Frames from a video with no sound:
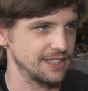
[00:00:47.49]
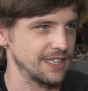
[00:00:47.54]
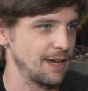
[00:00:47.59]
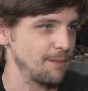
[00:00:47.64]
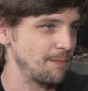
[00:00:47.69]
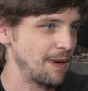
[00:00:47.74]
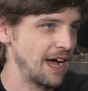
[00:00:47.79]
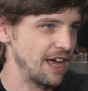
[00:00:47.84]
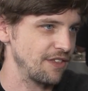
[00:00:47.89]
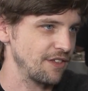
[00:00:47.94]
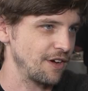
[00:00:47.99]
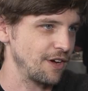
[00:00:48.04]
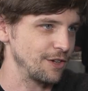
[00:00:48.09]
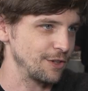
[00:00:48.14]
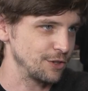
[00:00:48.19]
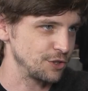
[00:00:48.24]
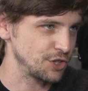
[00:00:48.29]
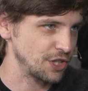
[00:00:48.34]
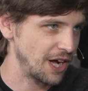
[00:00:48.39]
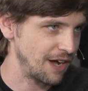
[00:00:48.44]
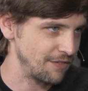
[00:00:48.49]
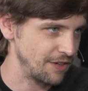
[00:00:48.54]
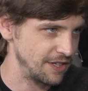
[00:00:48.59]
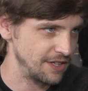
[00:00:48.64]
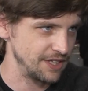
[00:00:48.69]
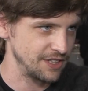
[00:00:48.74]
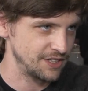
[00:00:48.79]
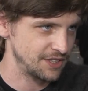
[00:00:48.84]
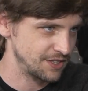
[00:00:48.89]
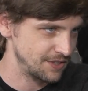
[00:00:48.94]
say, Python or Java,
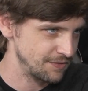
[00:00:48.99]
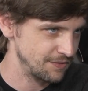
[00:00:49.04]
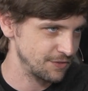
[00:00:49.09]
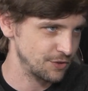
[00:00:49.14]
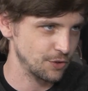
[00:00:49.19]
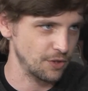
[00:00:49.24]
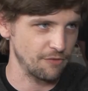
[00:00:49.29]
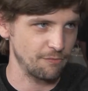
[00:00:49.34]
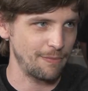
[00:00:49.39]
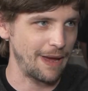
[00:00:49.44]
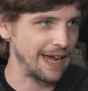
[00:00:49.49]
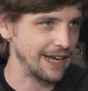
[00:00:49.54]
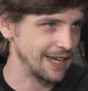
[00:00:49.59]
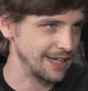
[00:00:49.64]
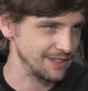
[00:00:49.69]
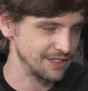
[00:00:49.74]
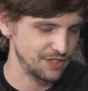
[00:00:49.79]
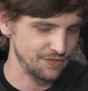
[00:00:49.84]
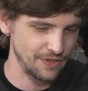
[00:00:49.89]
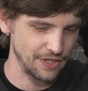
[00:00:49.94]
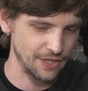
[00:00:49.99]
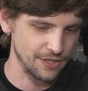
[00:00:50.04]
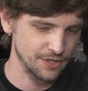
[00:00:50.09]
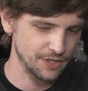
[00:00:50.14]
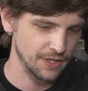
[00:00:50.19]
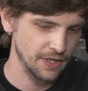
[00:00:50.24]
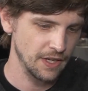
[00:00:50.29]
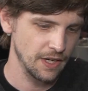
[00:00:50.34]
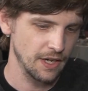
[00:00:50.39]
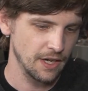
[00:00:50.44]
these sort of backend
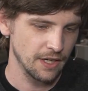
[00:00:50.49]
spheres.